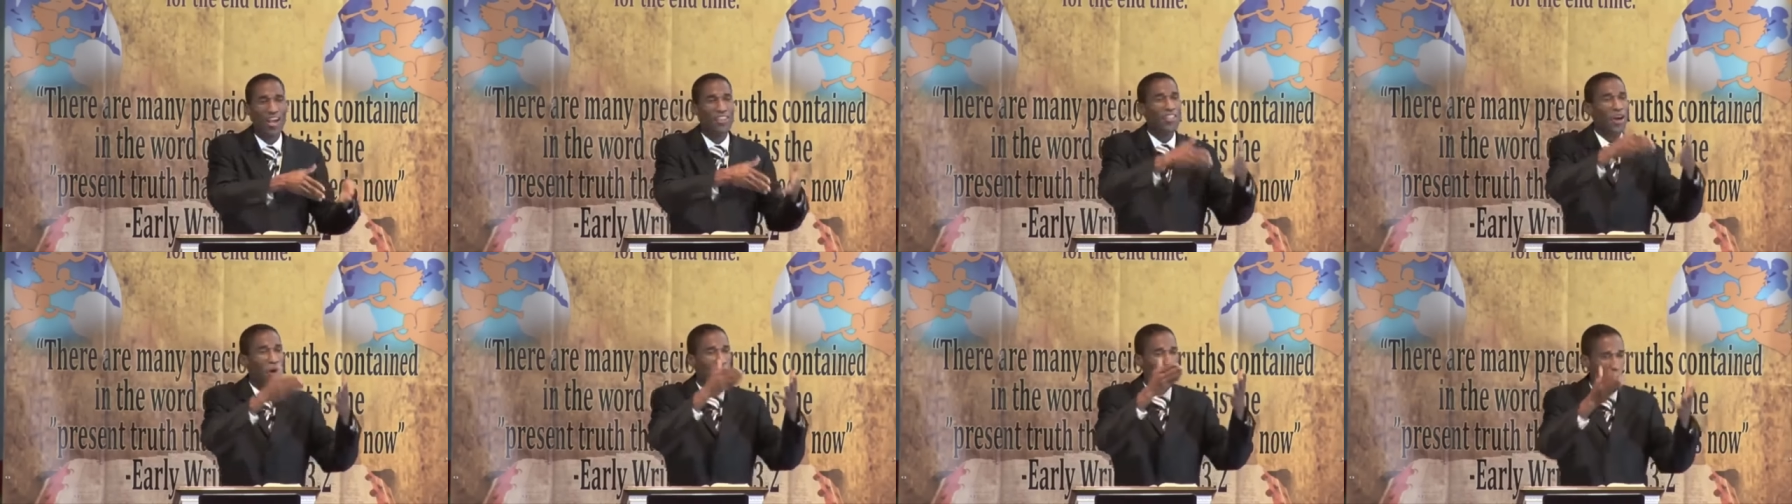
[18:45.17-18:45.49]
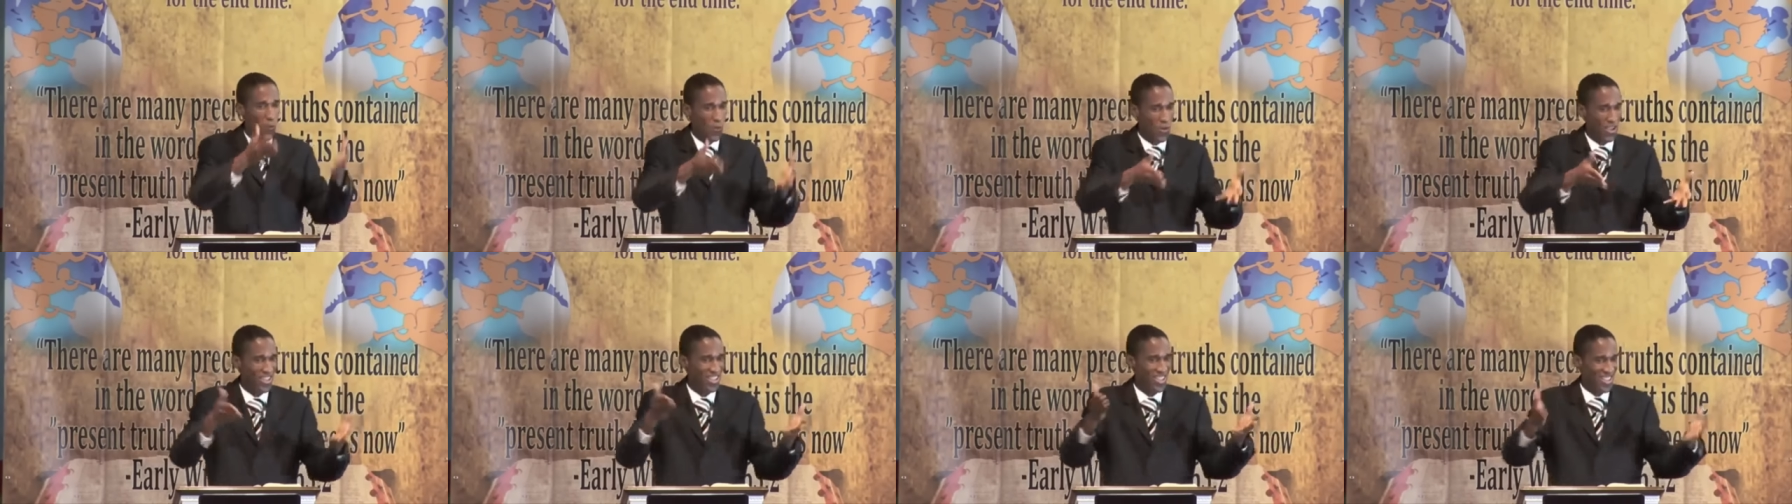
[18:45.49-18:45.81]
the
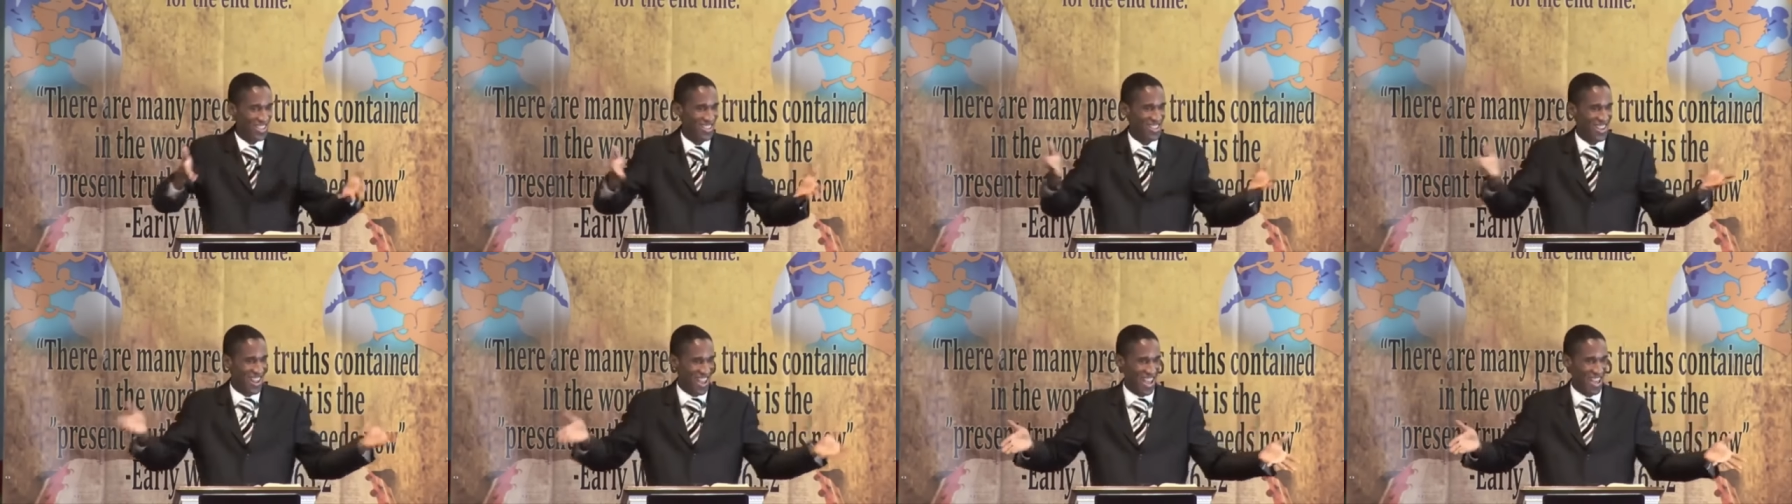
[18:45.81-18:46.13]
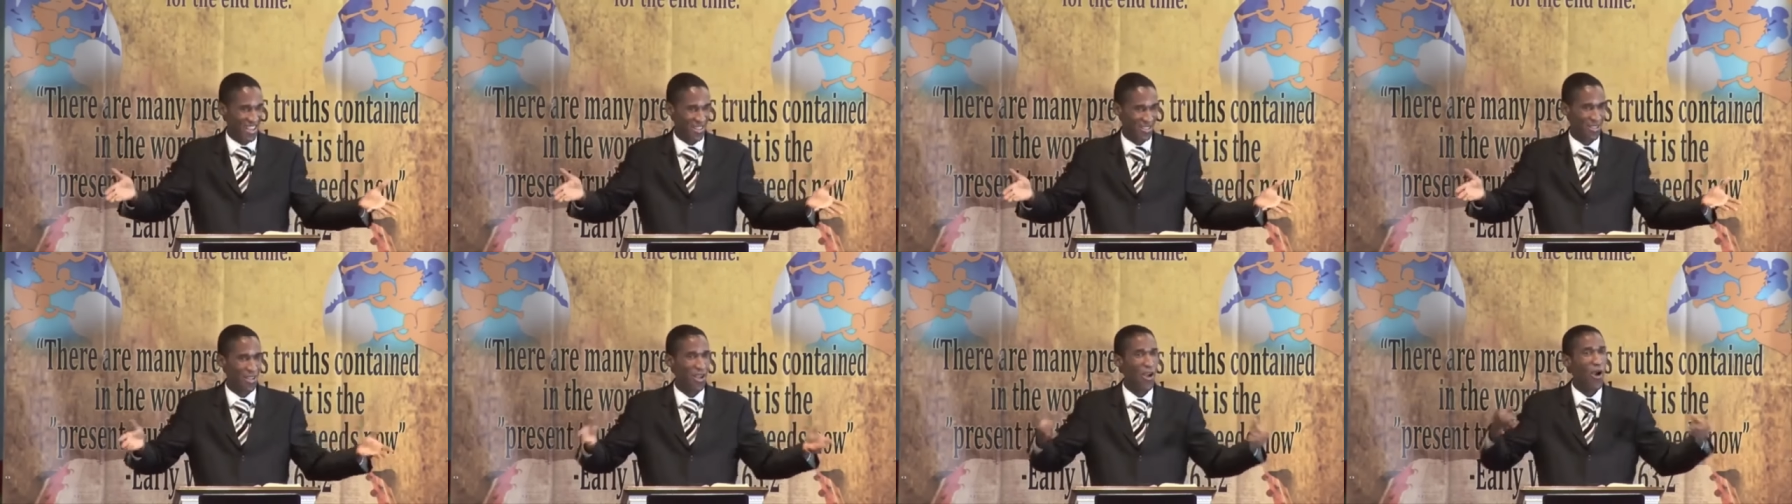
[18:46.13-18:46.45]

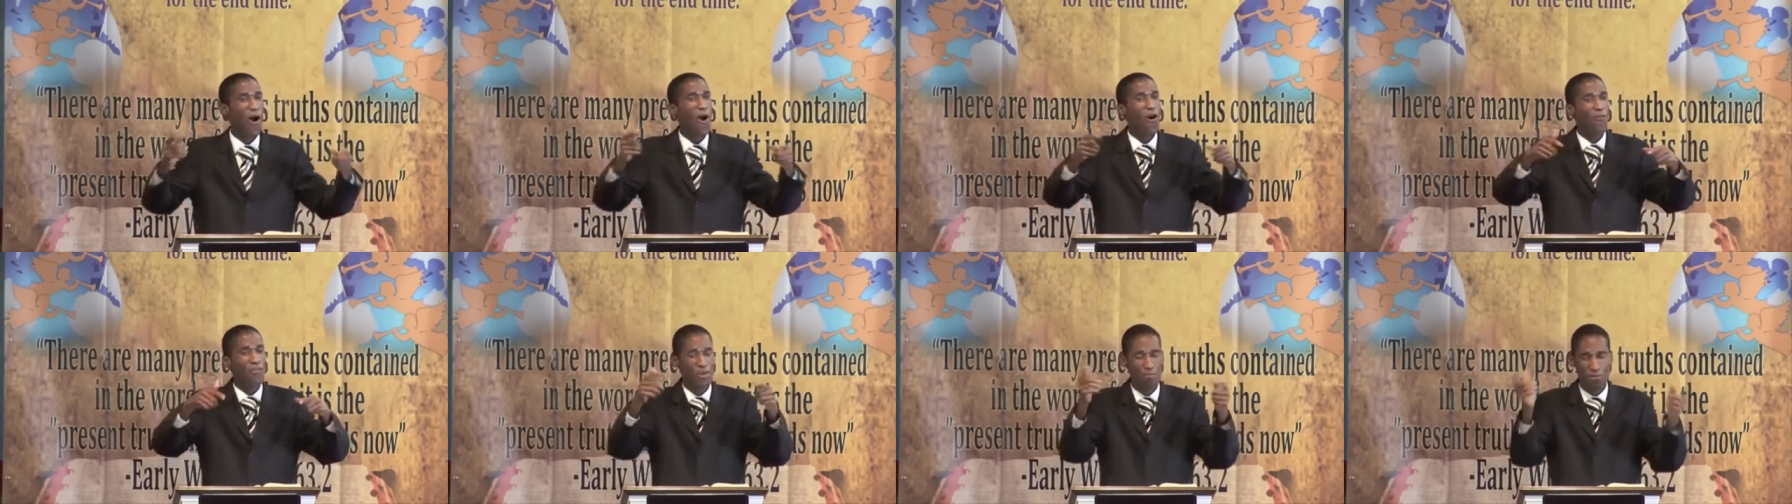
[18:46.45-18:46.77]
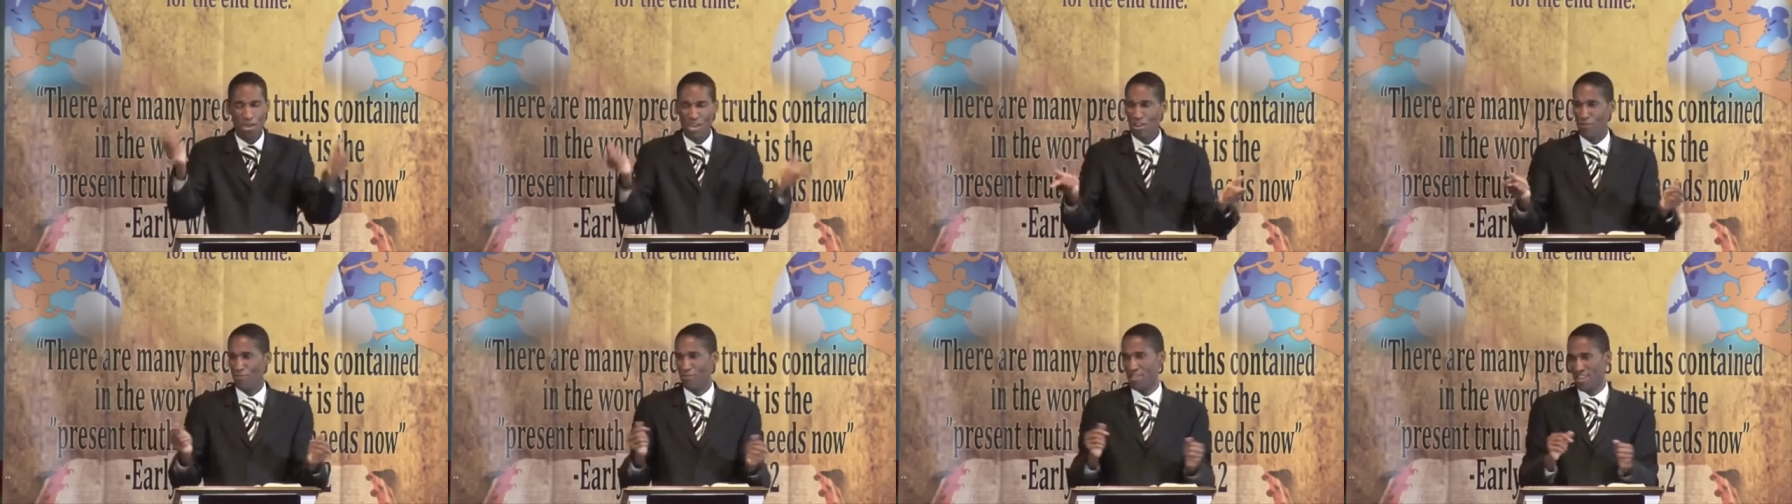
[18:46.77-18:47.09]
wickedness of the
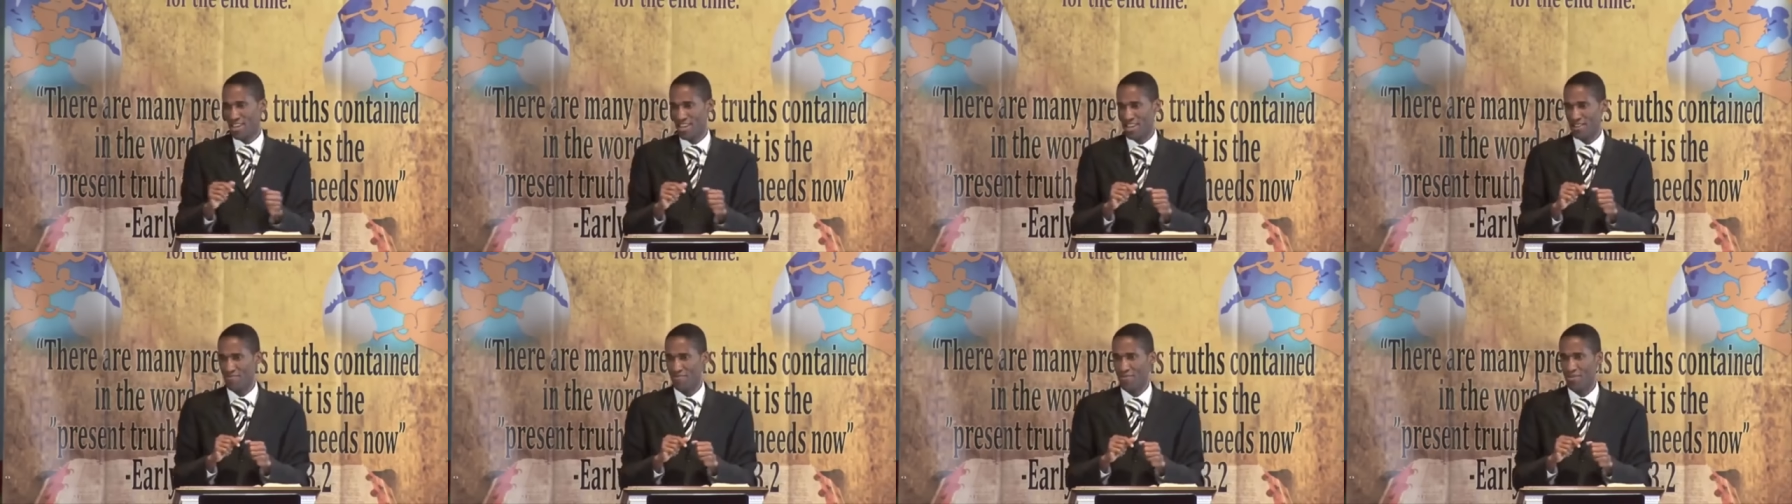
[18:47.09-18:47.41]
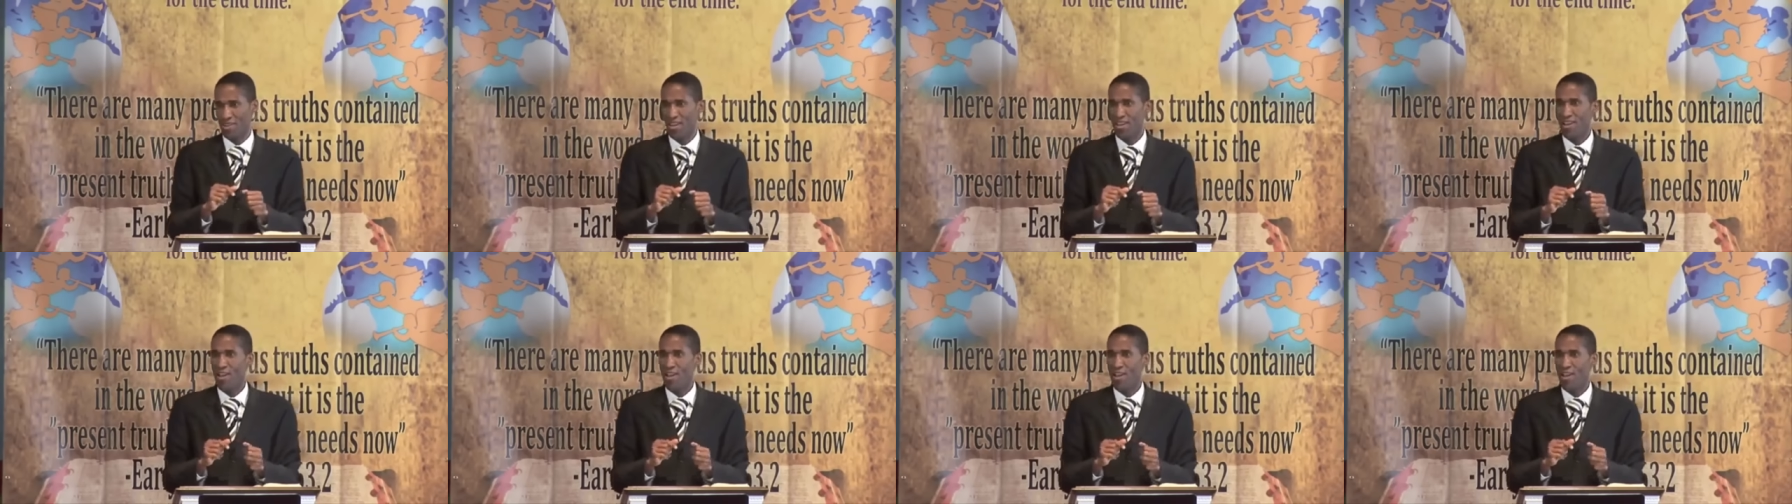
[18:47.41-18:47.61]
men of sin?